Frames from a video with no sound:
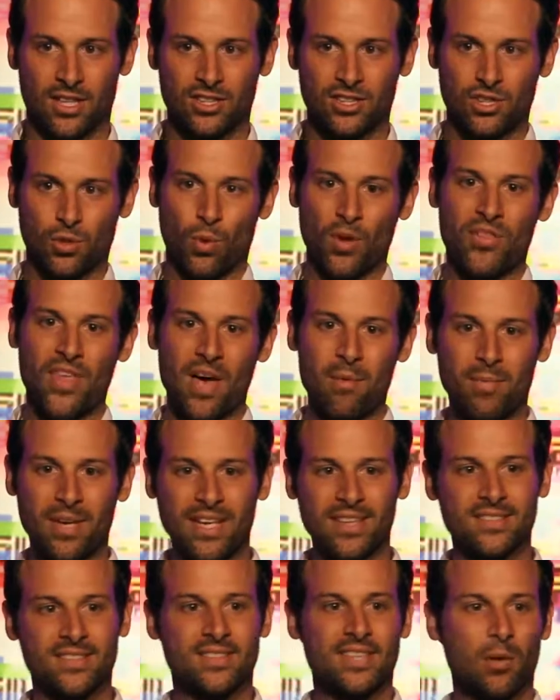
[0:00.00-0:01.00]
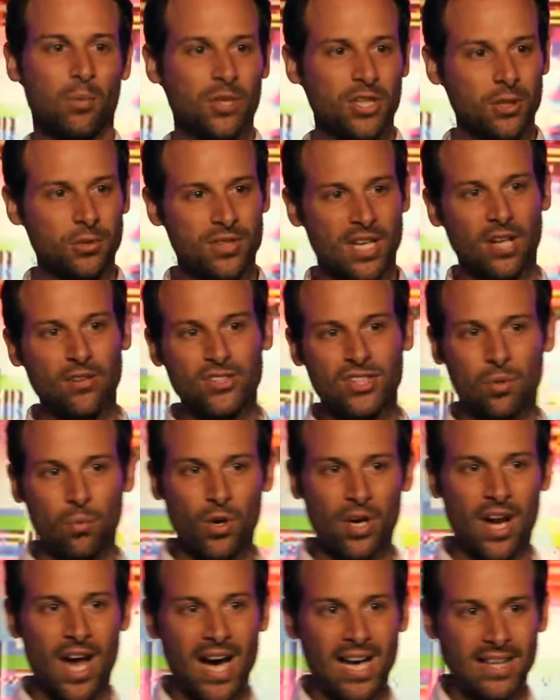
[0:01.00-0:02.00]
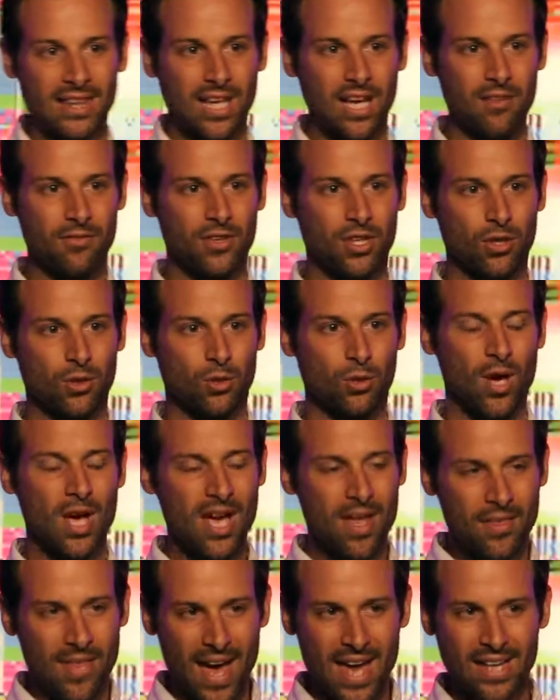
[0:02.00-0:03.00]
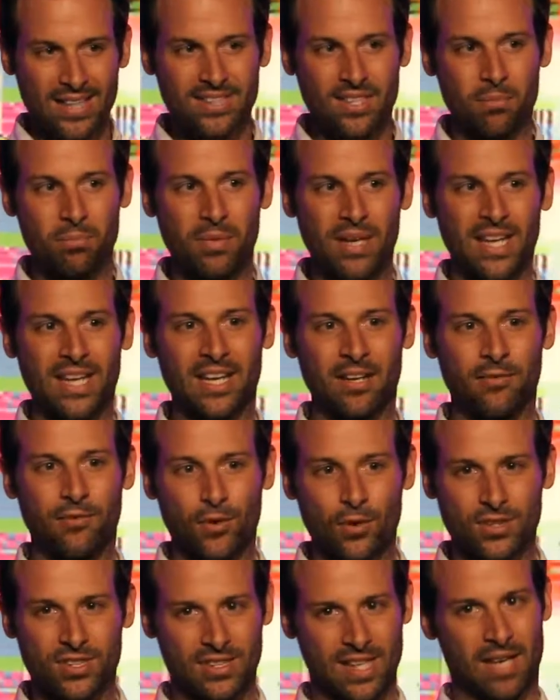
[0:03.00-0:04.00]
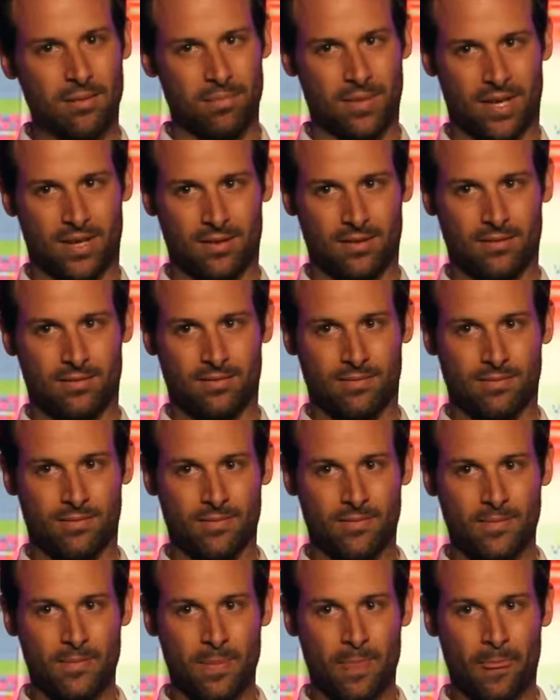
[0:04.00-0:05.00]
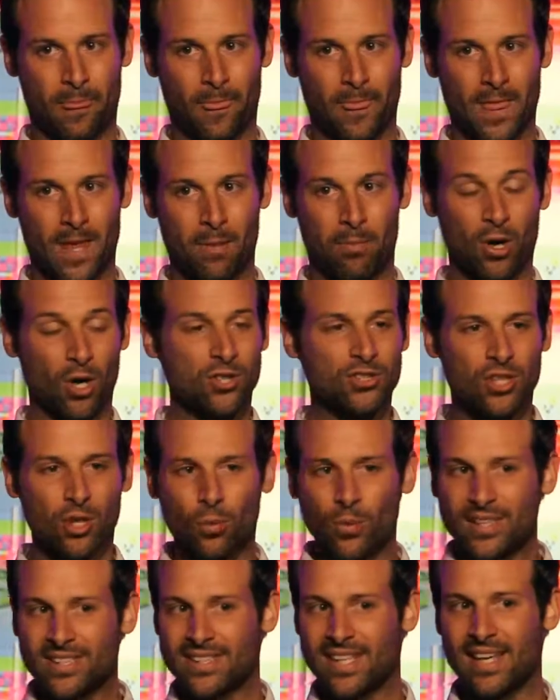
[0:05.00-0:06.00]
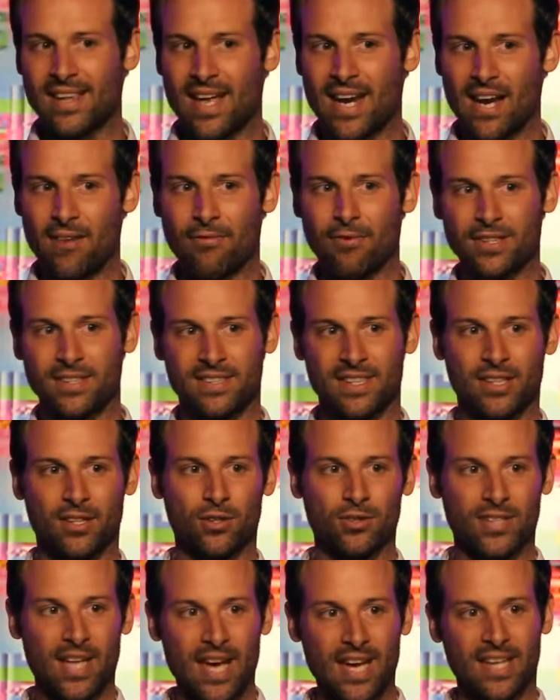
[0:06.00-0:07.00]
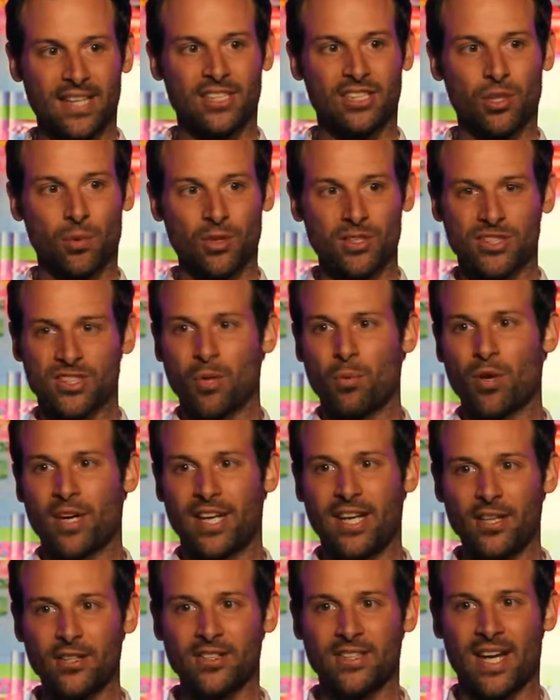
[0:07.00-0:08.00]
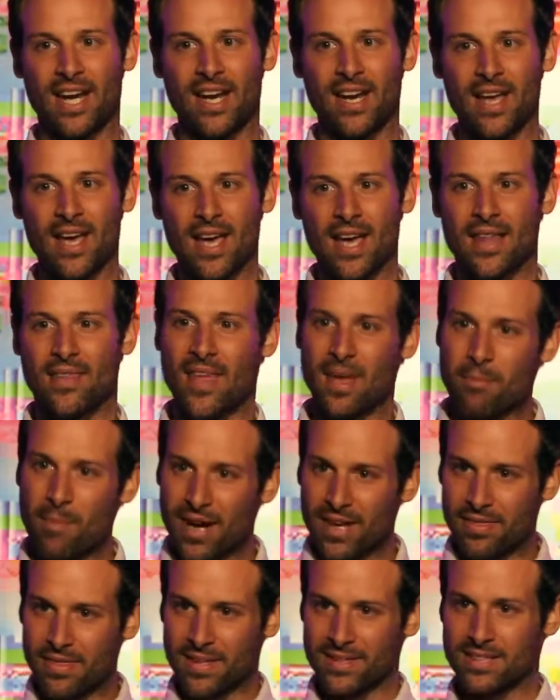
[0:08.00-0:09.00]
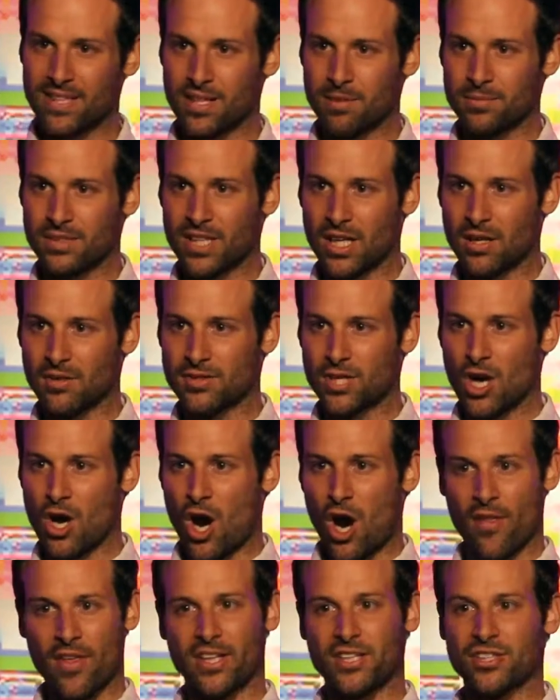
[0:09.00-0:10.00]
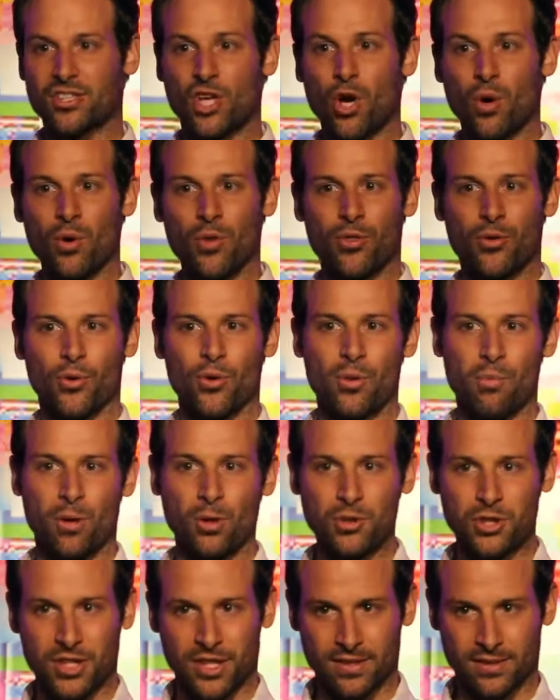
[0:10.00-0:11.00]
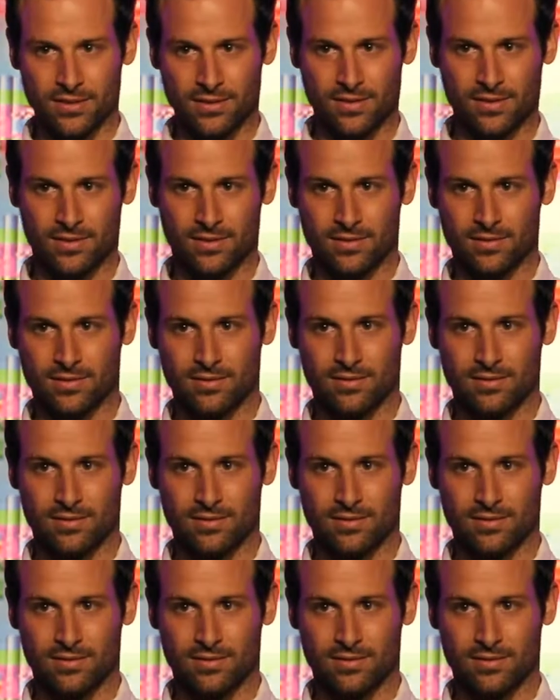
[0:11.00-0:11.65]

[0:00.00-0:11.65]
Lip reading: So what that means is that when you tell someone, "I love you," that is a meaningful statement. But also, we say that every single day, and so when someone hears that, they might think to themselves, are they just going through the motions?